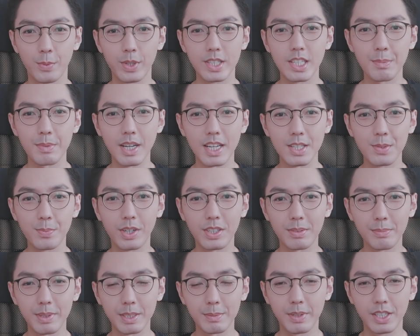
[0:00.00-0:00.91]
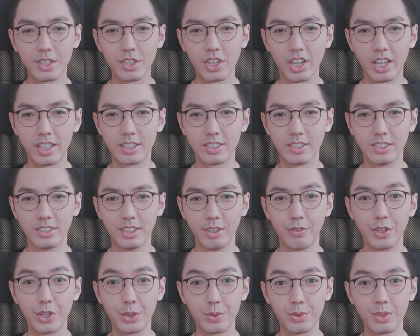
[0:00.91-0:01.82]
What's up guys, welcome back to my channel.
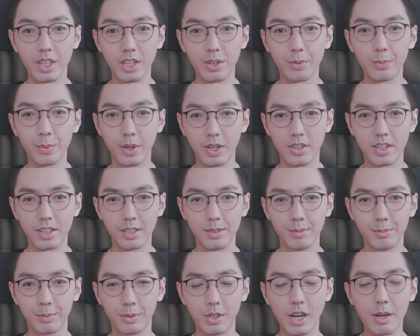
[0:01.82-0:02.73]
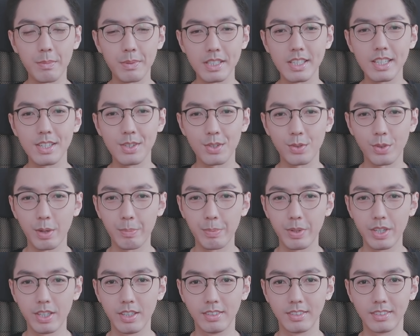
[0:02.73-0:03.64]
If you're new here, welcome. Grab a seat and
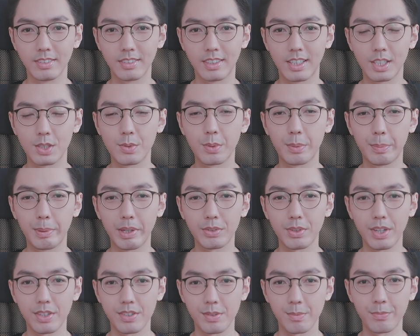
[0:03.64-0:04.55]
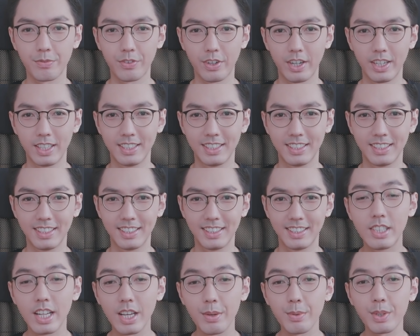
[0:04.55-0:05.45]
strap in, because we're about to have some fun.
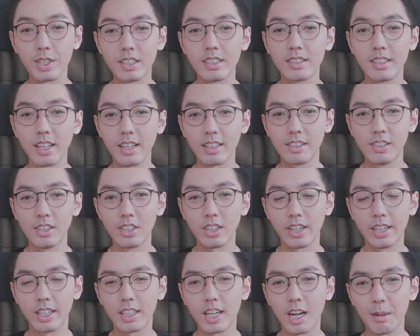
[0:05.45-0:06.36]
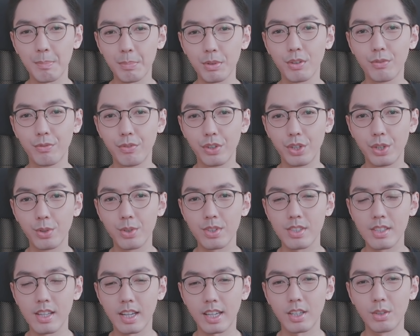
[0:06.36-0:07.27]
Today we're going to take a look at a couple of
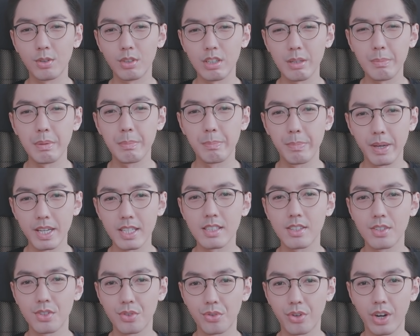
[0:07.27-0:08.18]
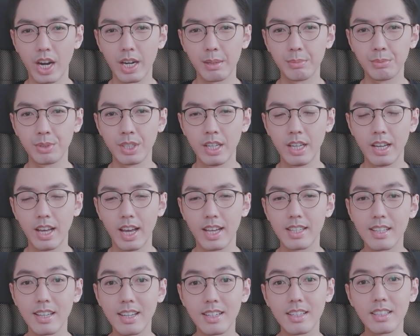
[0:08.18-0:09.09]
videos that can only be best described
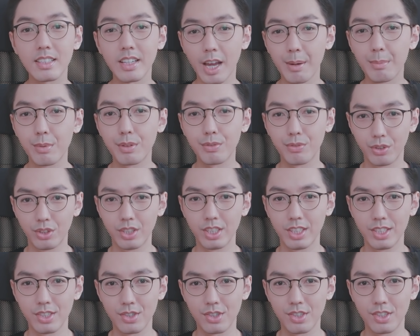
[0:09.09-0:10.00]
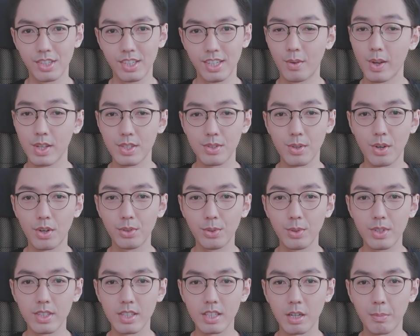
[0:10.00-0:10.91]
as hidden camera footage. Now as you all
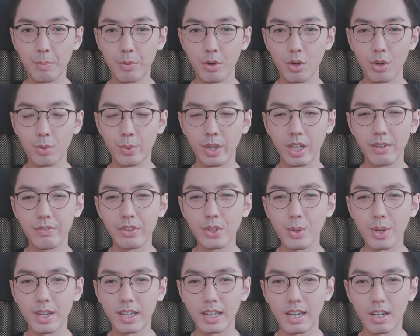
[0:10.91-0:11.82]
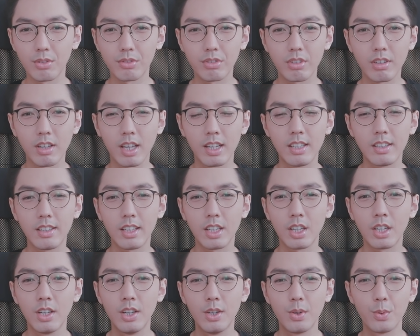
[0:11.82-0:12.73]
know in Singapore, whenever you encounter
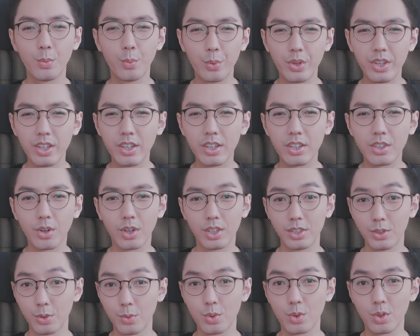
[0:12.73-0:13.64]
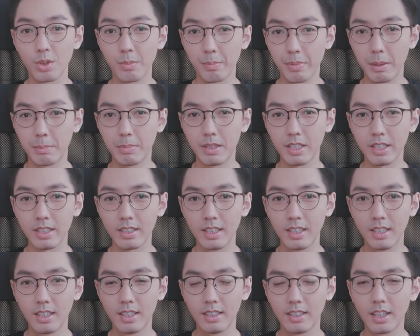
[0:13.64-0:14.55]
anything weird or unusual in public,
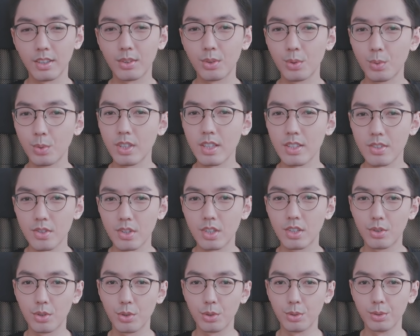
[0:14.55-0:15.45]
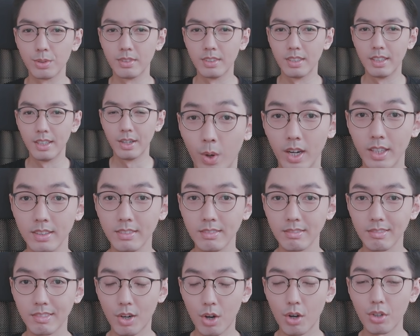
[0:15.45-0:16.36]
there are two things you can do.
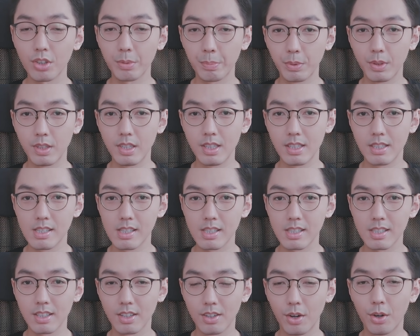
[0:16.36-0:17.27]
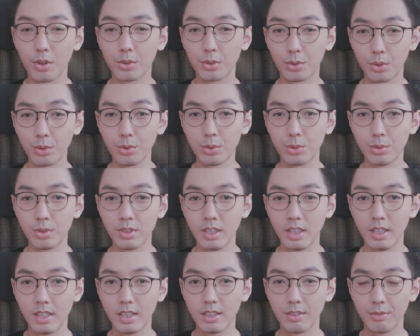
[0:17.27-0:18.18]
One, call the police. Or two,
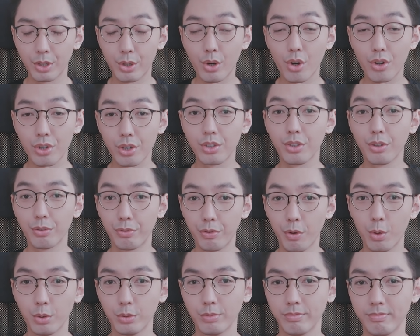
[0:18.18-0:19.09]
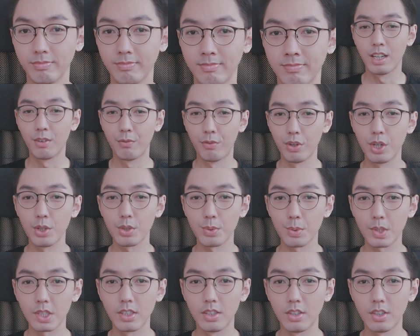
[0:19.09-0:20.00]
record it on your phone. And the
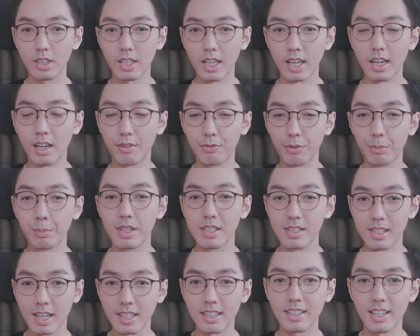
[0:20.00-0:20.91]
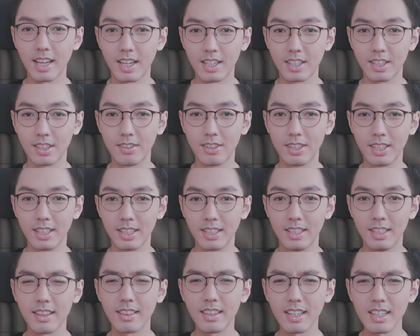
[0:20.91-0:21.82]
videos we're going to look at are from the second
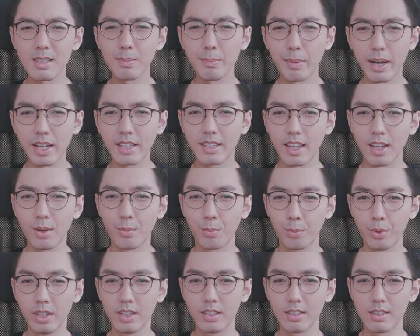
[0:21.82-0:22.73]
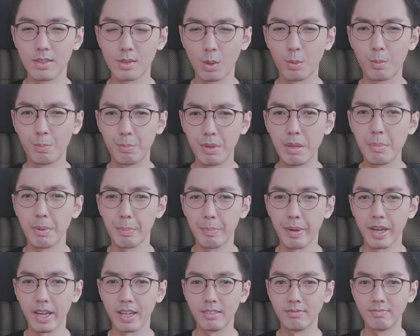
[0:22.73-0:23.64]
category. And things might get weird, so be
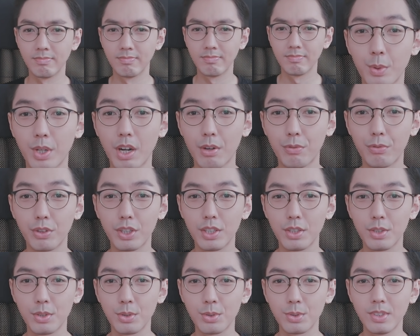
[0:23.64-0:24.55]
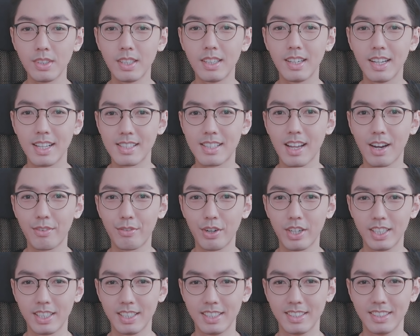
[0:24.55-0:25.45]
prepared. So without further ado, let's dive
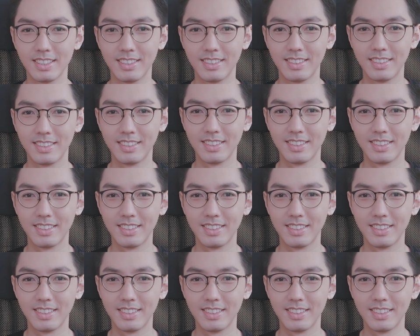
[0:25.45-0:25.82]
right in.